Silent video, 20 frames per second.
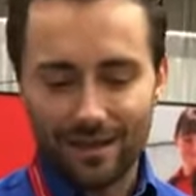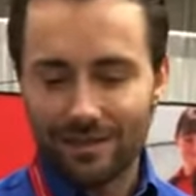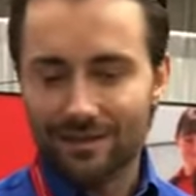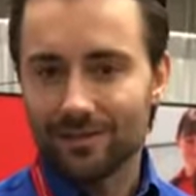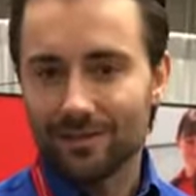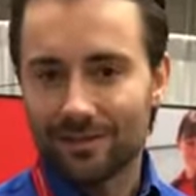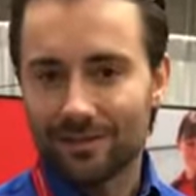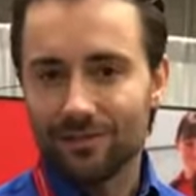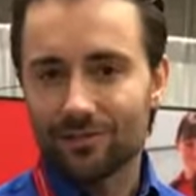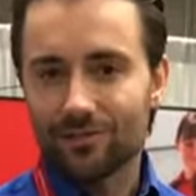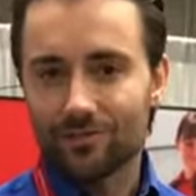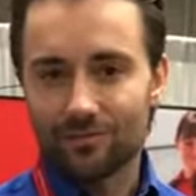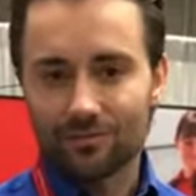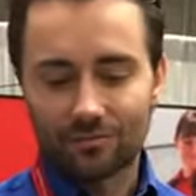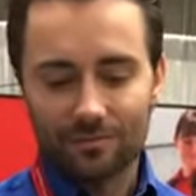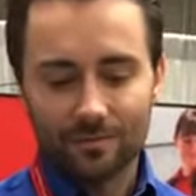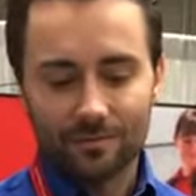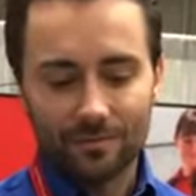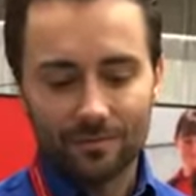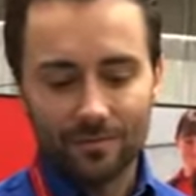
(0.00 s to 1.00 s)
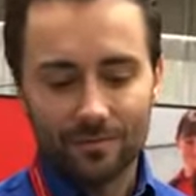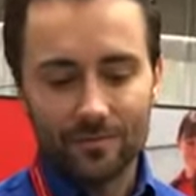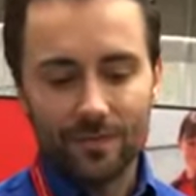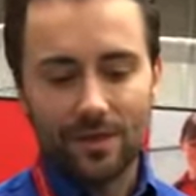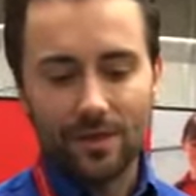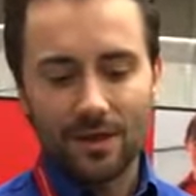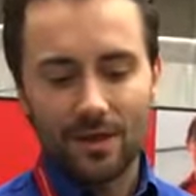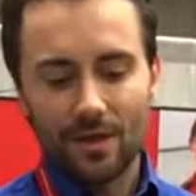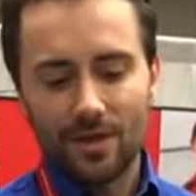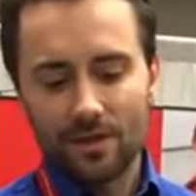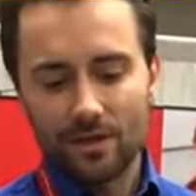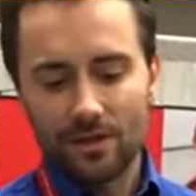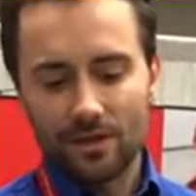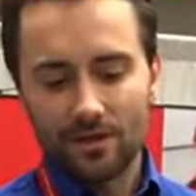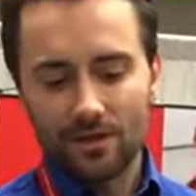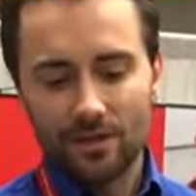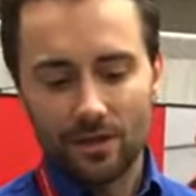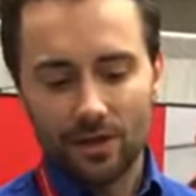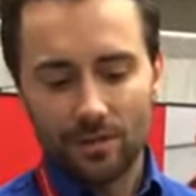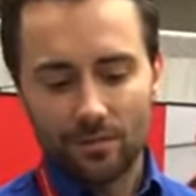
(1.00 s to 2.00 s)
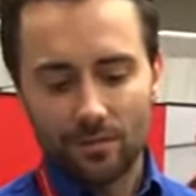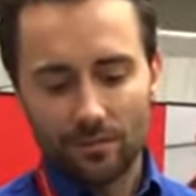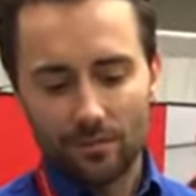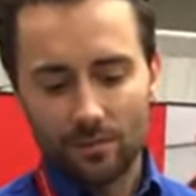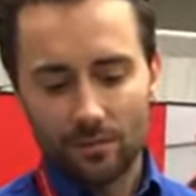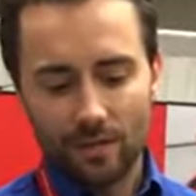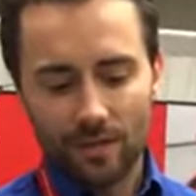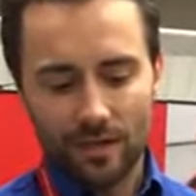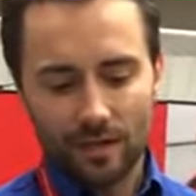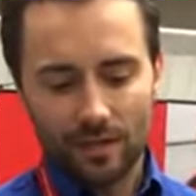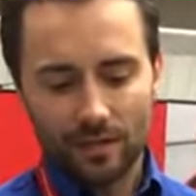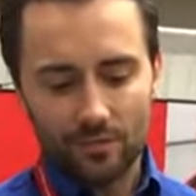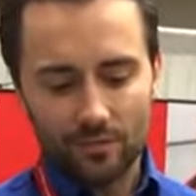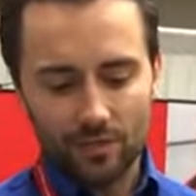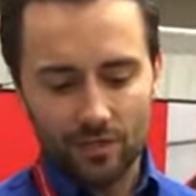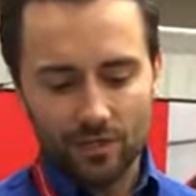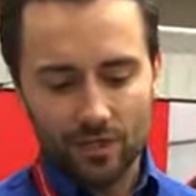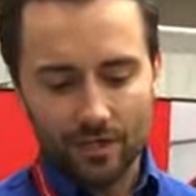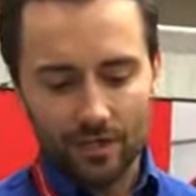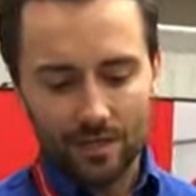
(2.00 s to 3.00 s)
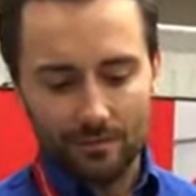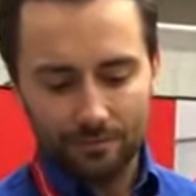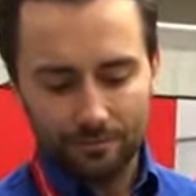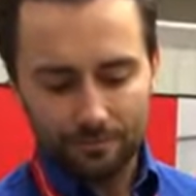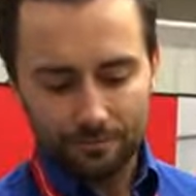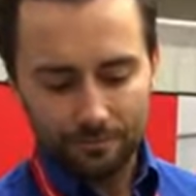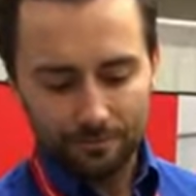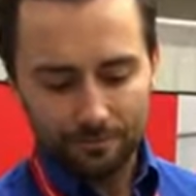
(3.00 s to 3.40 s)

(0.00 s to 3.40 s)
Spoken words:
It's indestructible. So looking at the machine,